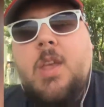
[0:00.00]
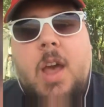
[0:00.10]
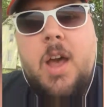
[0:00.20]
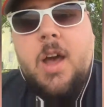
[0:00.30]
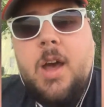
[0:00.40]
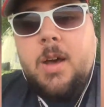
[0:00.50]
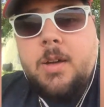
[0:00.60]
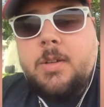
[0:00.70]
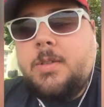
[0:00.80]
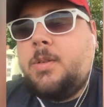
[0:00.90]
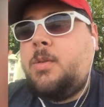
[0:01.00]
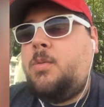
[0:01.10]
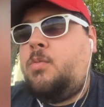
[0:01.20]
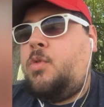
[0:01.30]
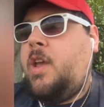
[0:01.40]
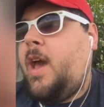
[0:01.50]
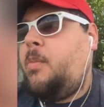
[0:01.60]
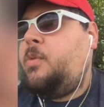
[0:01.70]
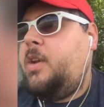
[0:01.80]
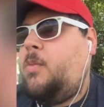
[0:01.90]
Uh,
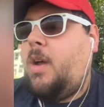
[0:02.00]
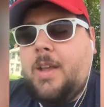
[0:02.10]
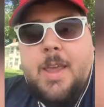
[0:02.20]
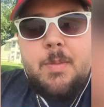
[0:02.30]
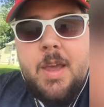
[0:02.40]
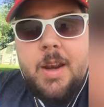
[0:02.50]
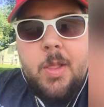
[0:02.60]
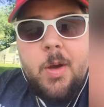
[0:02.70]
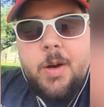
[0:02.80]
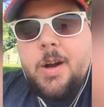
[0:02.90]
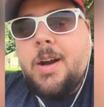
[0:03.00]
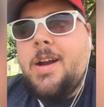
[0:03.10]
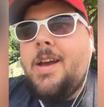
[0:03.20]
rehab didn't want to keep me any longer.